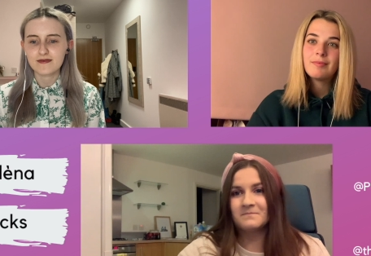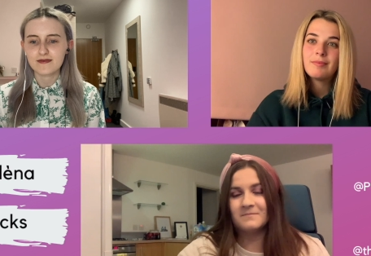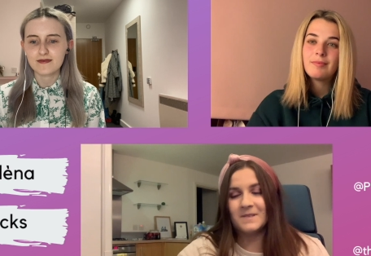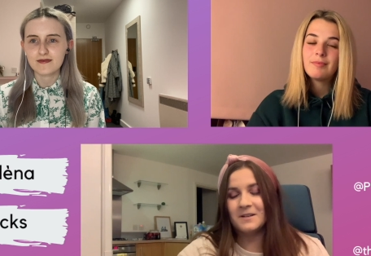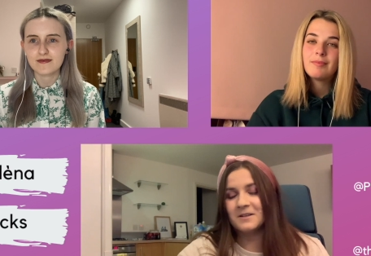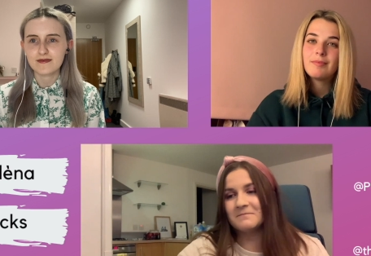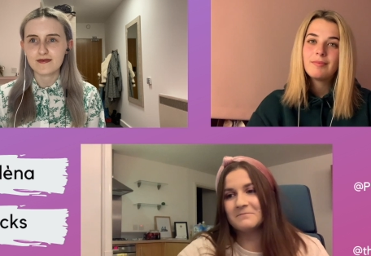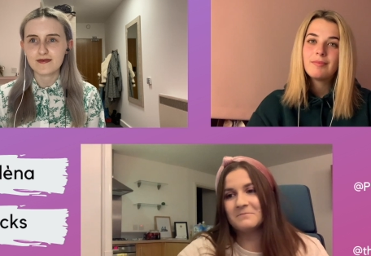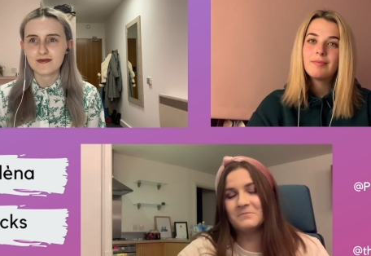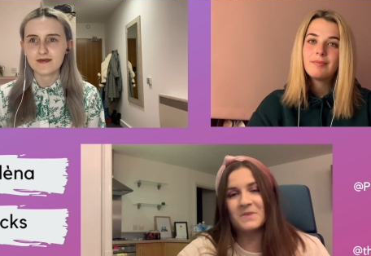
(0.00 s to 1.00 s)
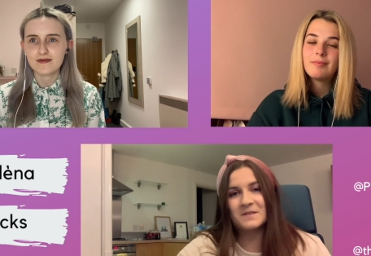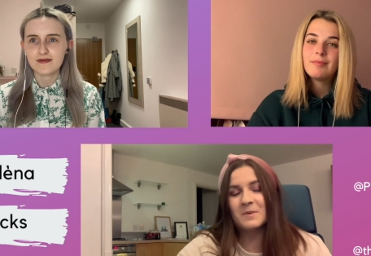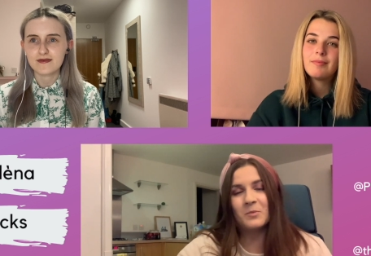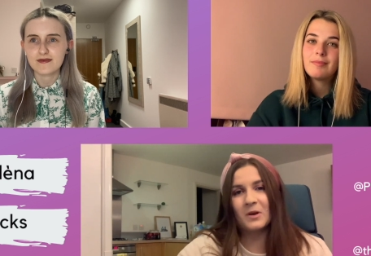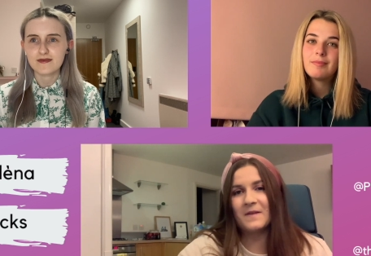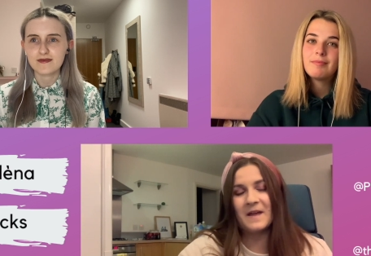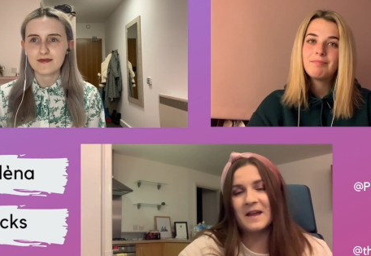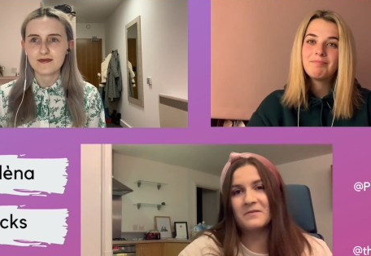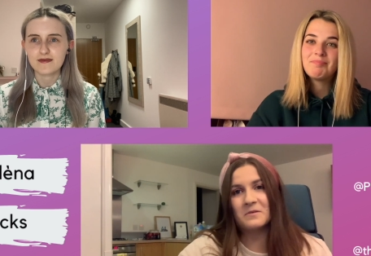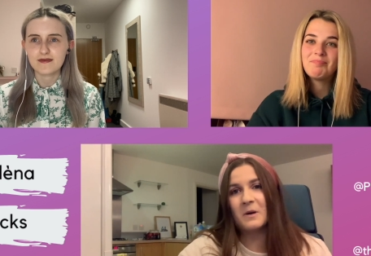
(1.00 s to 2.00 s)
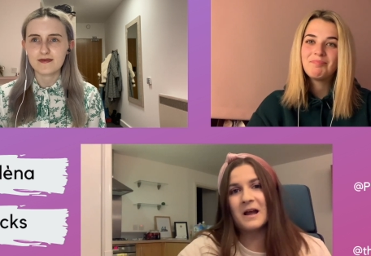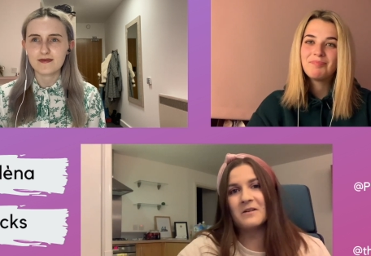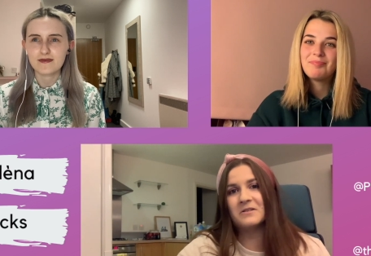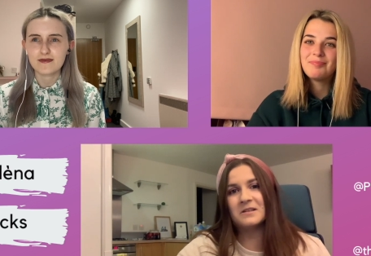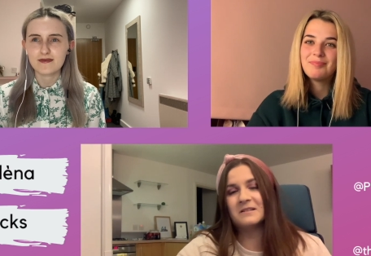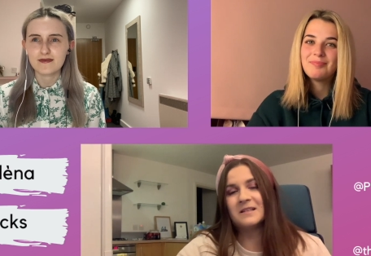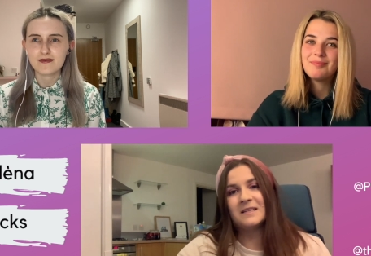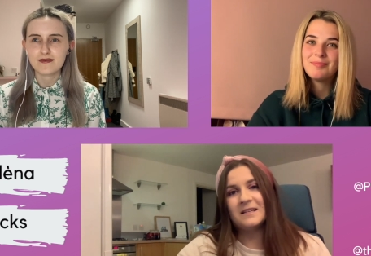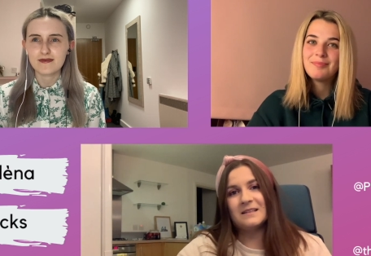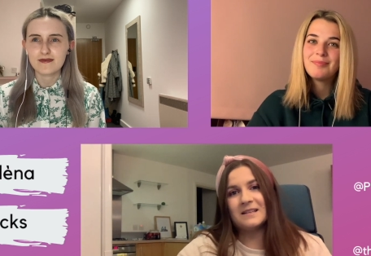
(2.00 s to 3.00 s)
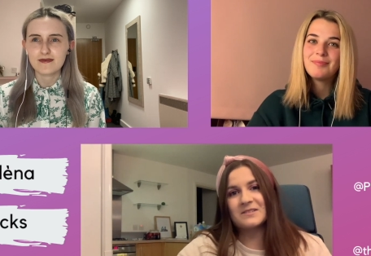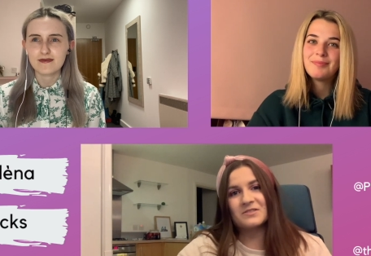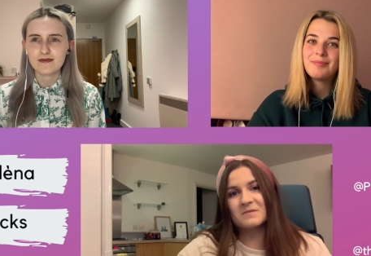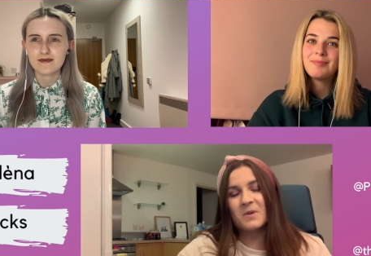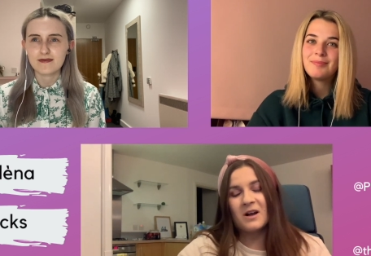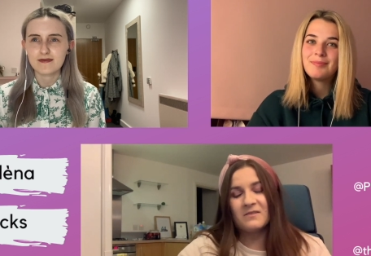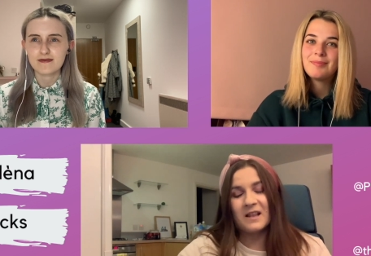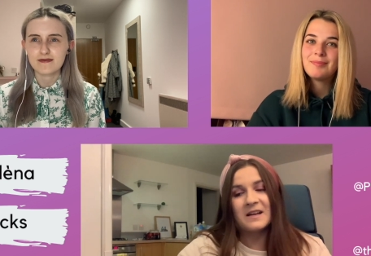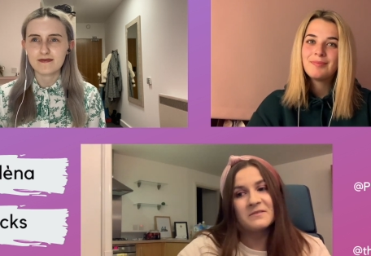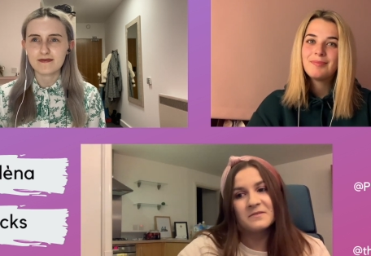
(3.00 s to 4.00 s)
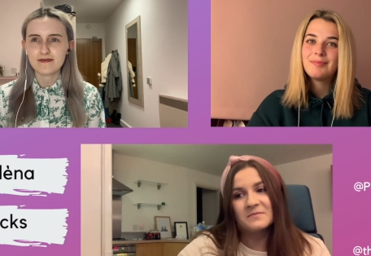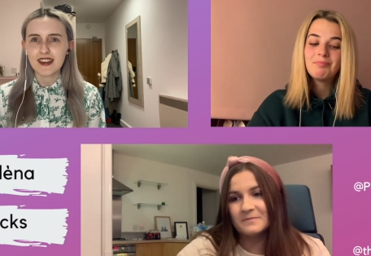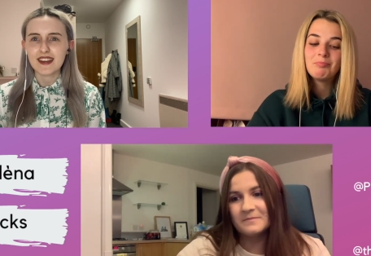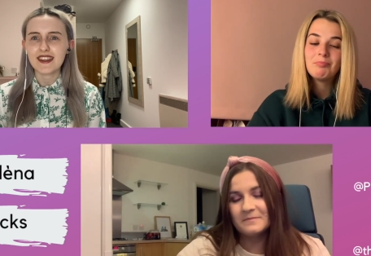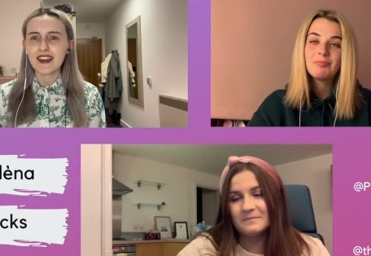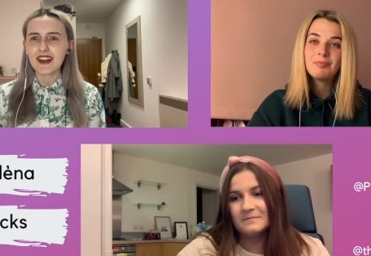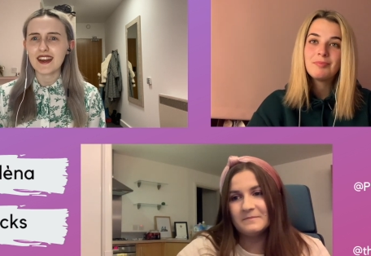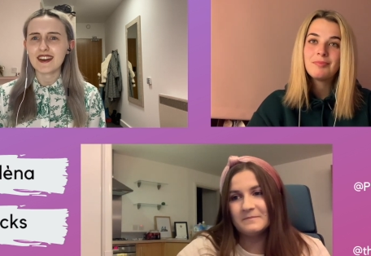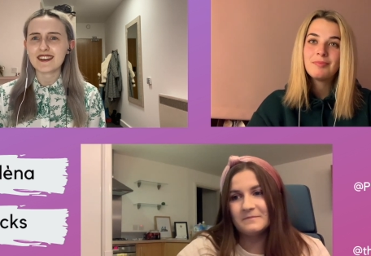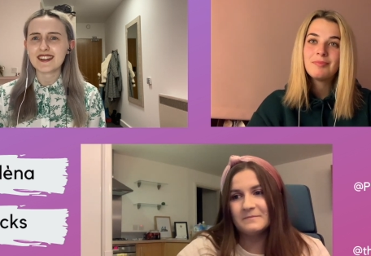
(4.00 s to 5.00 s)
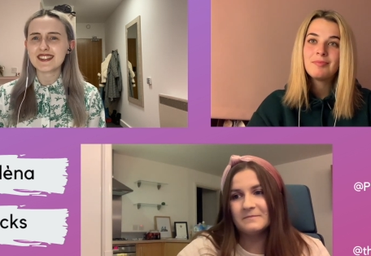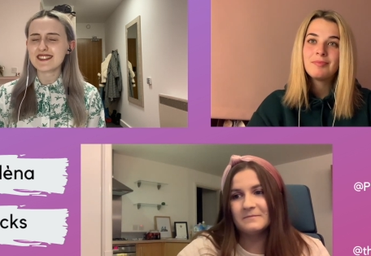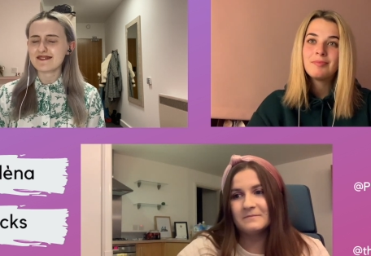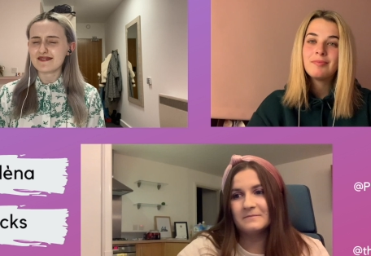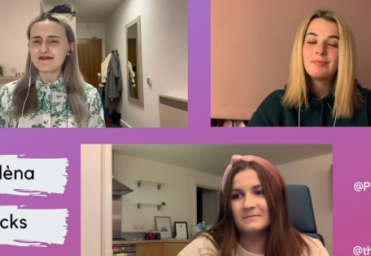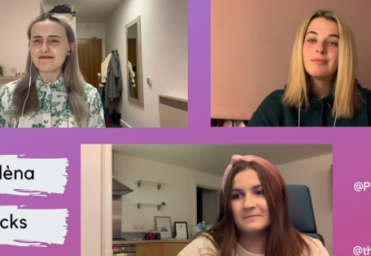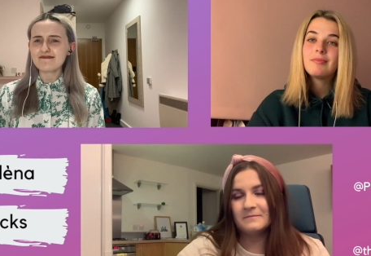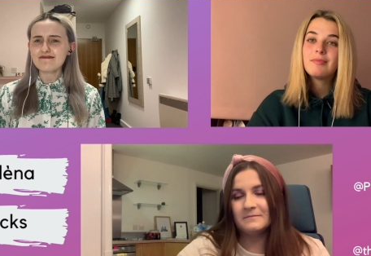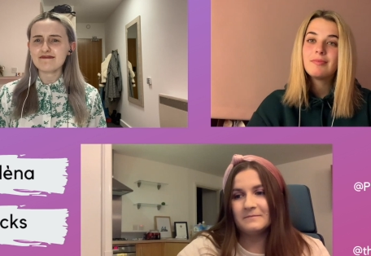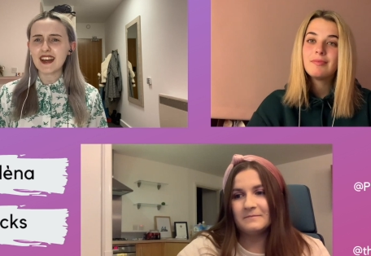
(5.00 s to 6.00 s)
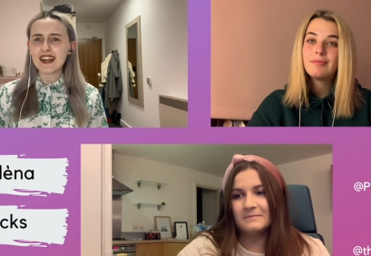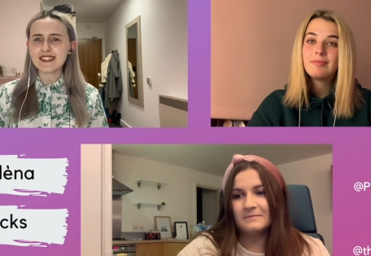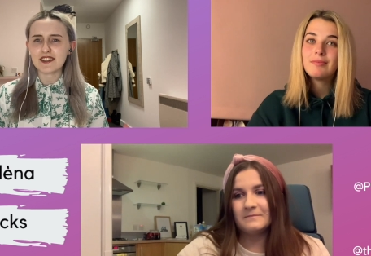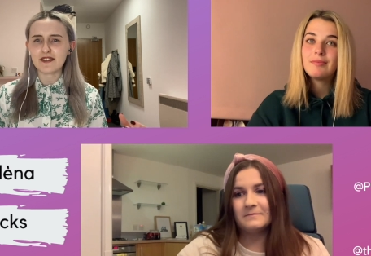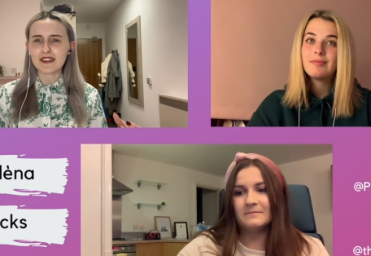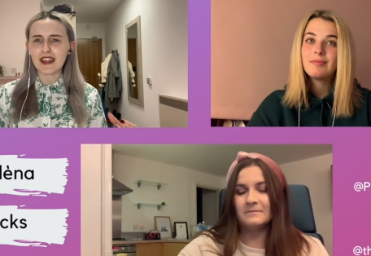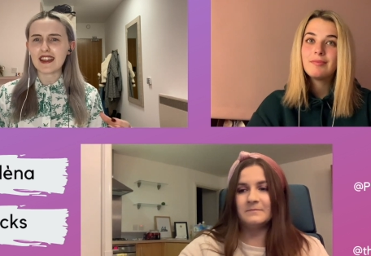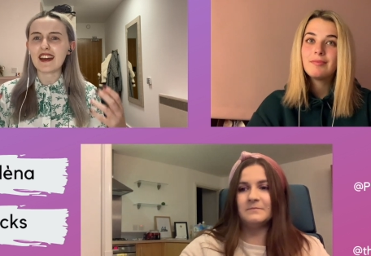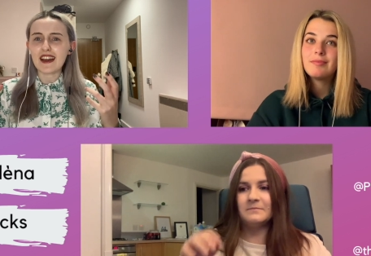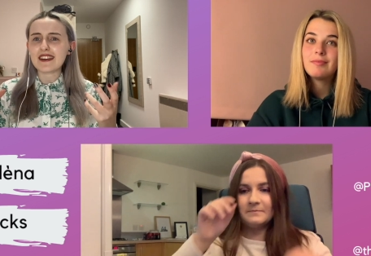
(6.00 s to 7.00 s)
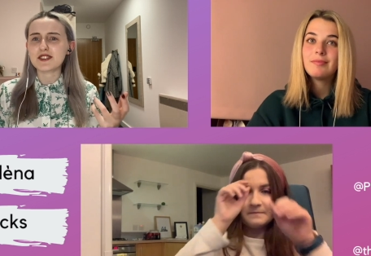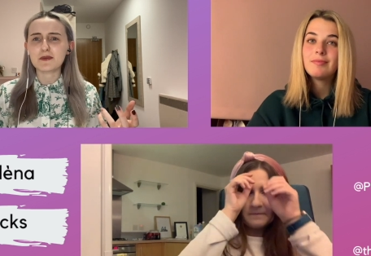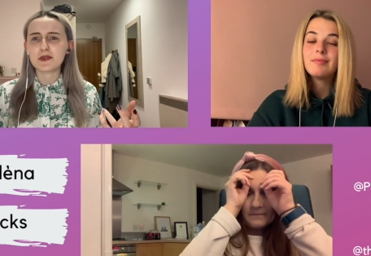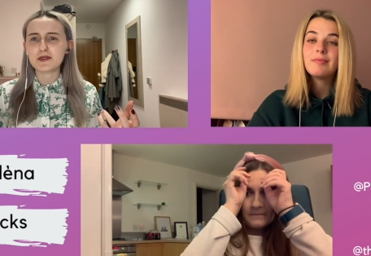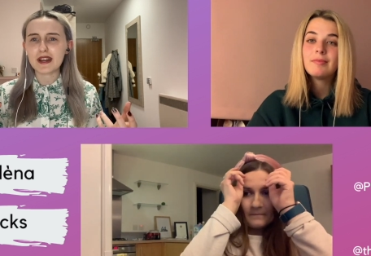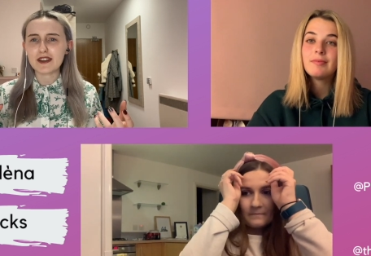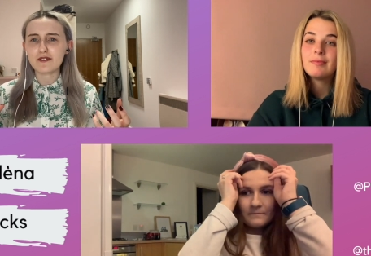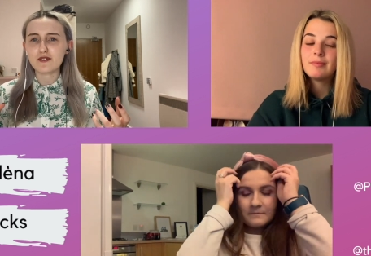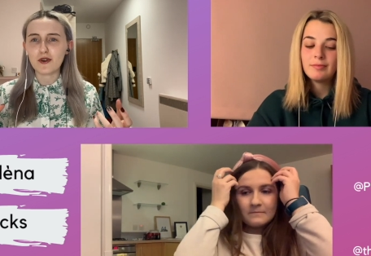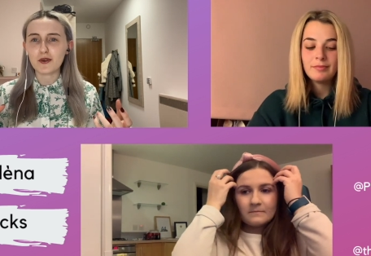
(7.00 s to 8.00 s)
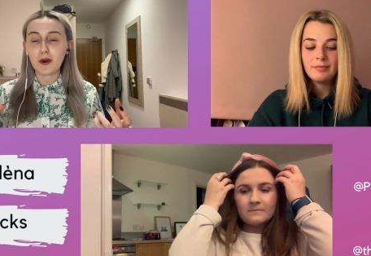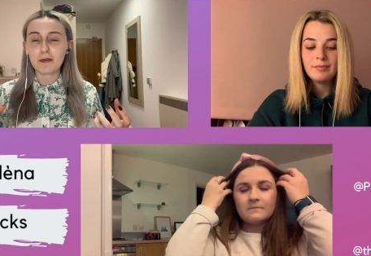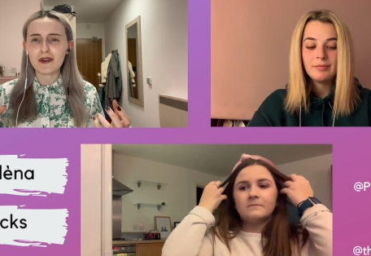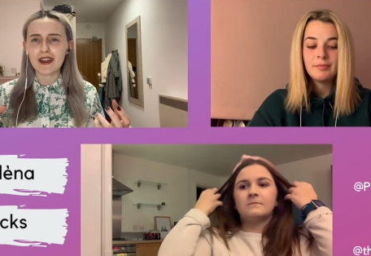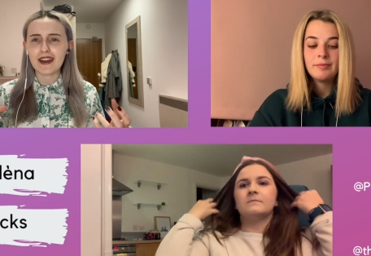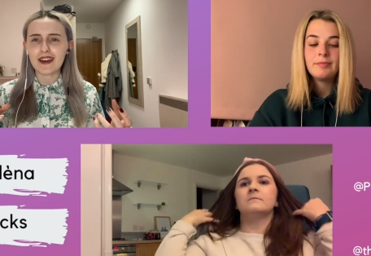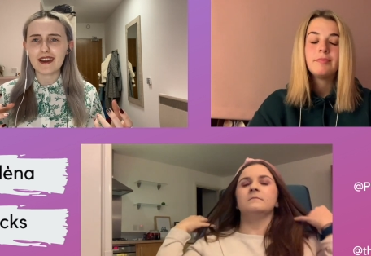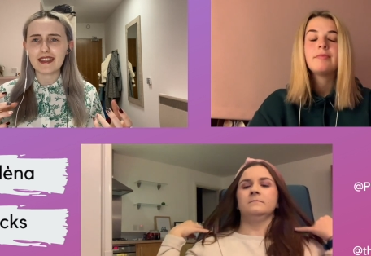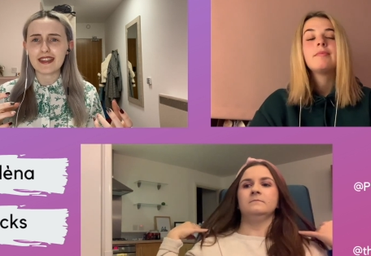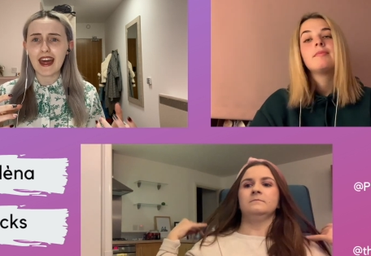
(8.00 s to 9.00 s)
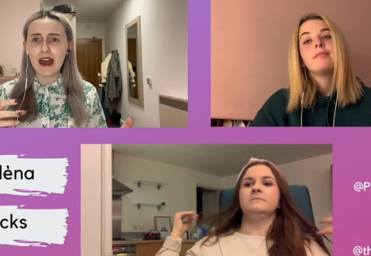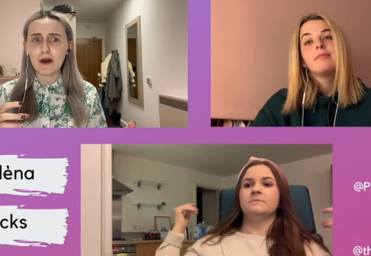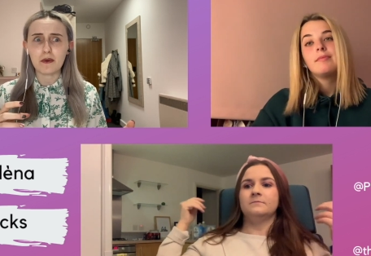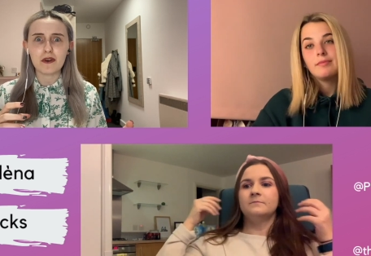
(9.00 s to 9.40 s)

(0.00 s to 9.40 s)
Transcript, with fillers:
Speaker 1: you know, there's people like that everywhere, and that's just part of life.
Speaker 2: Yeah, because I tend to find that, like, as someone who's kind of grown up on it and now